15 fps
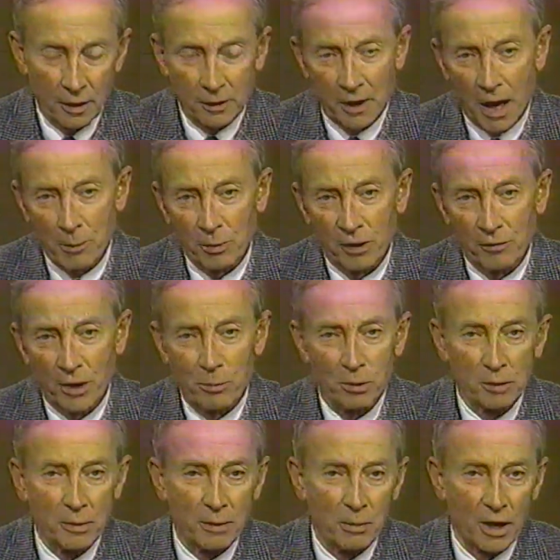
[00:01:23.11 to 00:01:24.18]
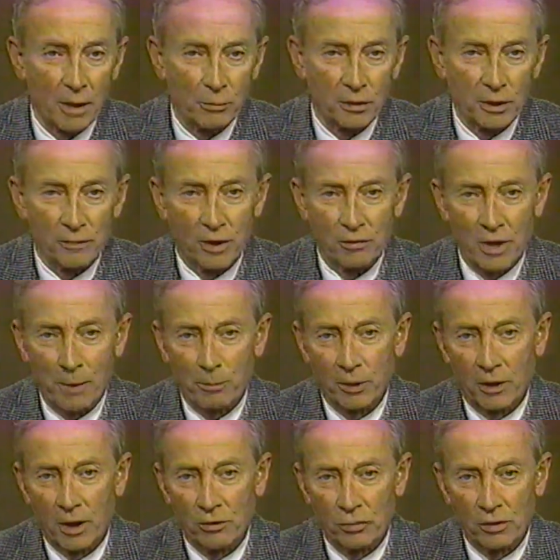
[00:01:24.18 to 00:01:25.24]
a copy of WBBM TV's
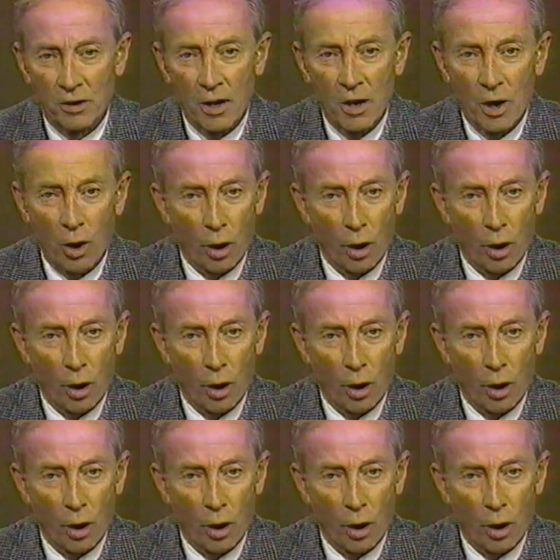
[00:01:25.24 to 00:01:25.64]
application,